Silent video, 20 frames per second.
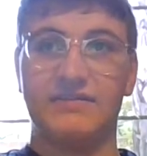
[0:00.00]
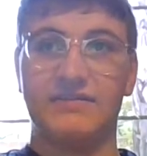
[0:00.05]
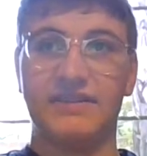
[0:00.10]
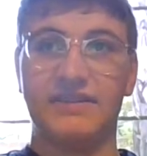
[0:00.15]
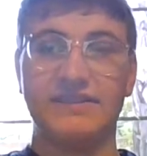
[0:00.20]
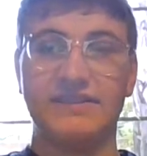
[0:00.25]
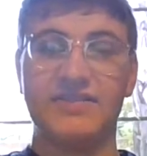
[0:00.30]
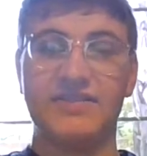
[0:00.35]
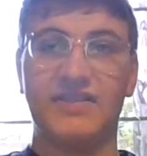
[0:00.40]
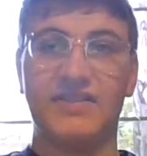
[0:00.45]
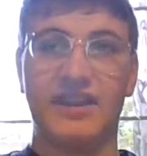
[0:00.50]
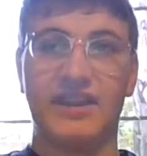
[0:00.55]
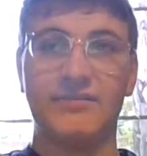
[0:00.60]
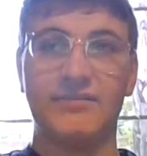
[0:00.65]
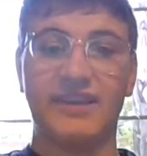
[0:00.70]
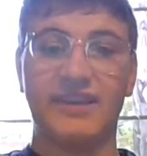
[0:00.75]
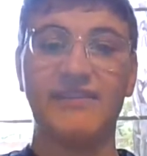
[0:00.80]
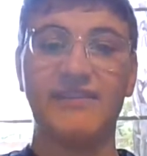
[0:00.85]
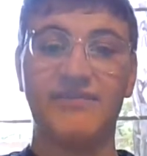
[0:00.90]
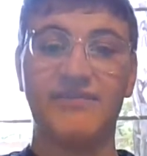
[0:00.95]
list of
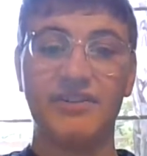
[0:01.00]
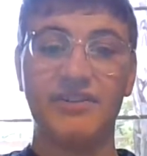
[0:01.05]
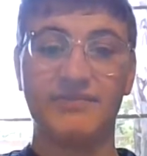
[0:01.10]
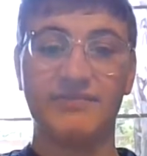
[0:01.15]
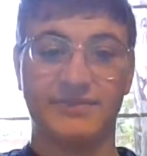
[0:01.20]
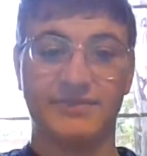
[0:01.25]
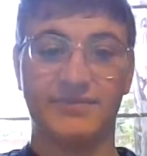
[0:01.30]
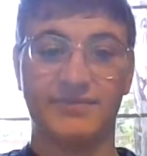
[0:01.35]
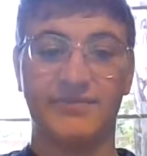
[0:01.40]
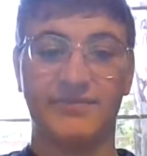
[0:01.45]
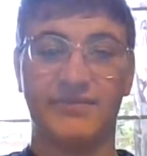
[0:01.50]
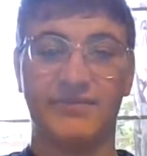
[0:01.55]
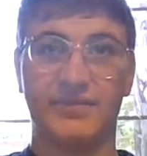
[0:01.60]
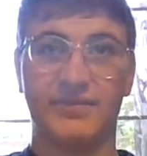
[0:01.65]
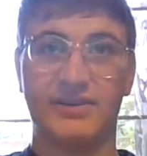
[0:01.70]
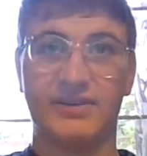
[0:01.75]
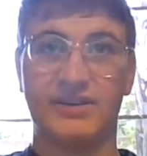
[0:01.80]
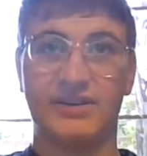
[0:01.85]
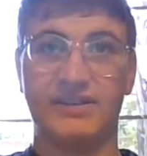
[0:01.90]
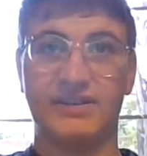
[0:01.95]
animated films
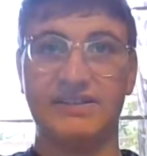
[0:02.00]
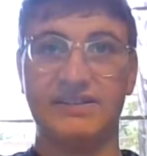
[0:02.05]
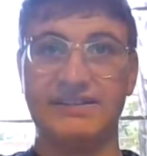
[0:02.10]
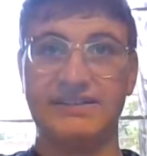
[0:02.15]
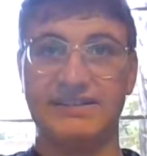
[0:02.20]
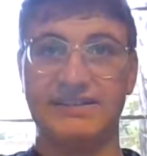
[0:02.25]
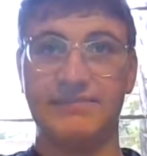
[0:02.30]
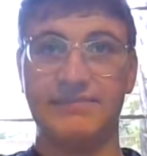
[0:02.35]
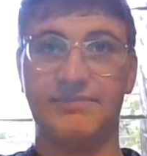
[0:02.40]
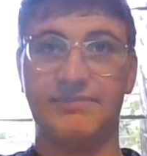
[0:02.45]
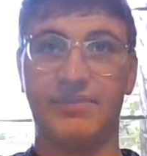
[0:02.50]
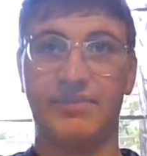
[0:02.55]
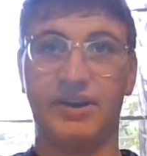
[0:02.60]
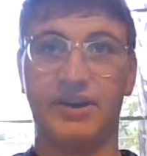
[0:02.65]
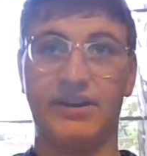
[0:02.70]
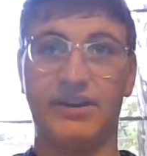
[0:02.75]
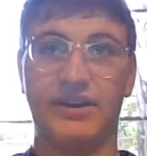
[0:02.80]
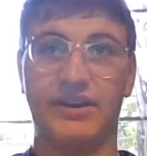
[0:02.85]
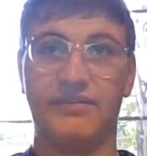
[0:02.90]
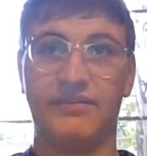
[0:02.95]
before Disney
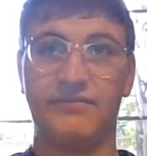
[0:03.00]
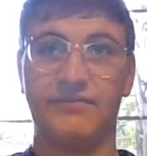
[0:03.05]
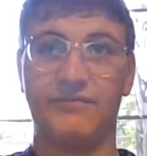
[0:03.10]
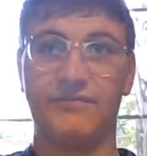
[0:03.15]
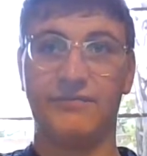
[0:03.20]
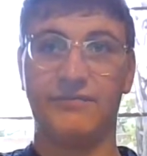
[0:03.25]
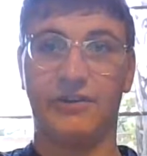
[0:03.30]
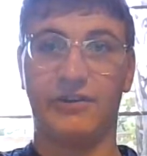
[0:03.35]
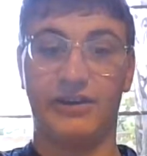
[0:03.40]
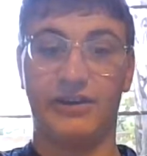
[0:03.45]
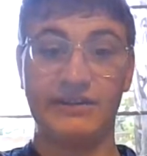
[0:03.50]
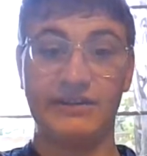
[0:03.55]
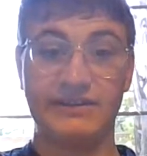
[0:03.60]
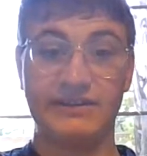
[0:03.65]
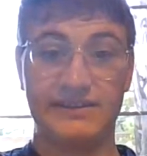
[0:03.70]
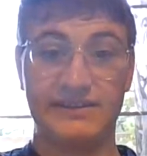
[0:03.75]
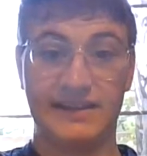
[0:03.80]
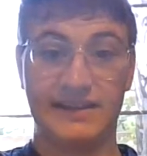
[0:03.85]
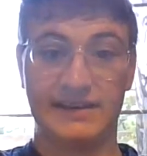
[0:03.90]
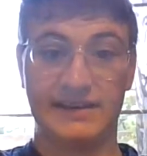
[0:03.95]
bought out
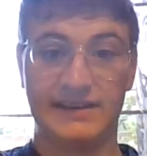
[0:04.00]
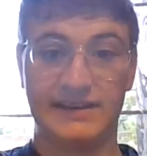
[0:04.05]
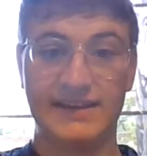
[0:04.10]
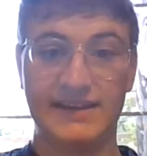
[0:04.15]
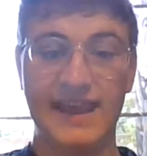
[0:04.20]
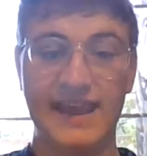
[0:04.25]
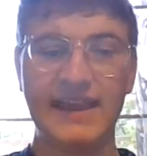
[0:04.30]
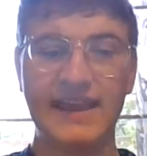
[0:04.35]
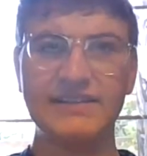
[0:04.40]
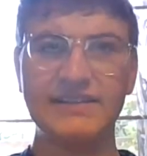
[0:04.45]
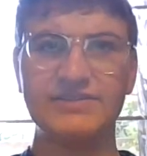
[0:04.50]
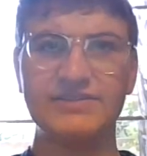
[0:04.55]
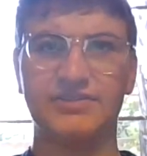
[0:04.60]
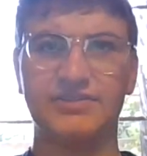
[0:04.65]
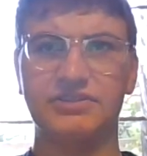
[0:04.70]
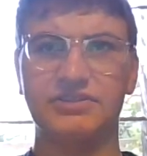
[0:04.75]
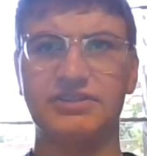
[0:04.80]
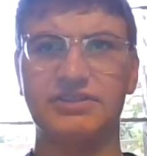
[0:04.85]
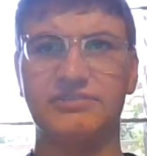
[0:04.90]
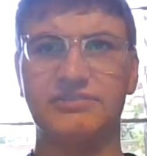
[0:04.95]
Fox and
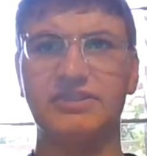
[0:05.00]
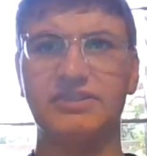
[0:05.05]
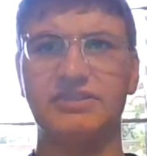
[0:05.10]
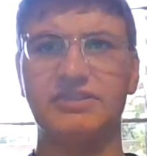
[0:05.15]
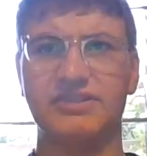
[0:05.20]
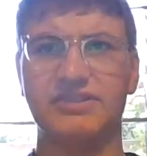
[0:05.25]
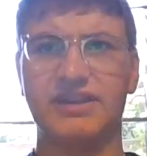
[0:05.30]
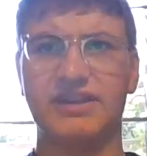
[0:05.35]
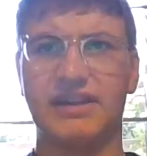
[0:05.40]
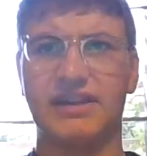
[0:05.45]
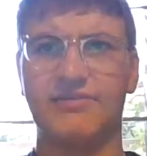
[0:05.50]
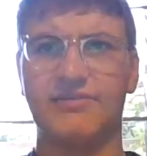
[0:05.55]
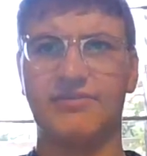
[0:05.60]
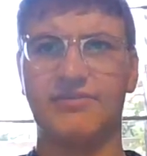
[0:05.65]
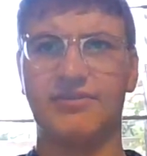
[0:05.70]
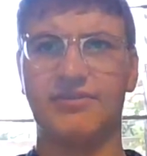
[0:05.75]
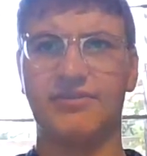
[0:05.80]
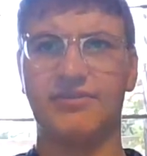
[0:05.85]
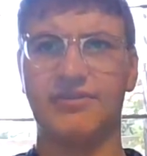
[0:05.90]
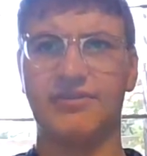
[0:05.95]
canceled the Blue Sky
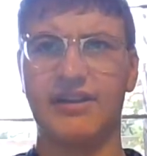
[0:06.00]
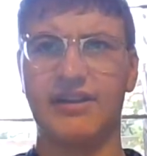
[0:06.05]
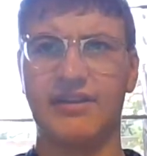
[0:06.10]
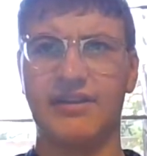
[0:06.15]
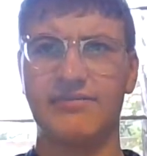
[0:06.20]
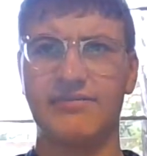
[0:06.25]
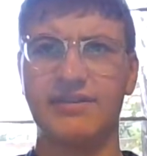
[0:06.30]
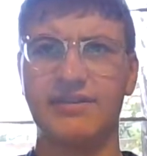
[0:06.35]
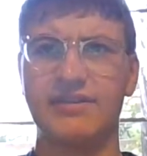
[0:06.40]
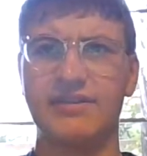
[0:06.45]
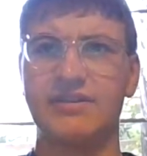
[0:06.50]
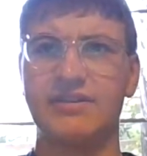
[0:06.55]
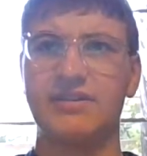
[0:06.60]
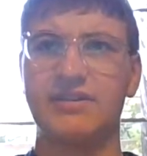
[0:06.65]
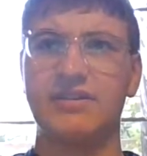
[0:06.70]
program.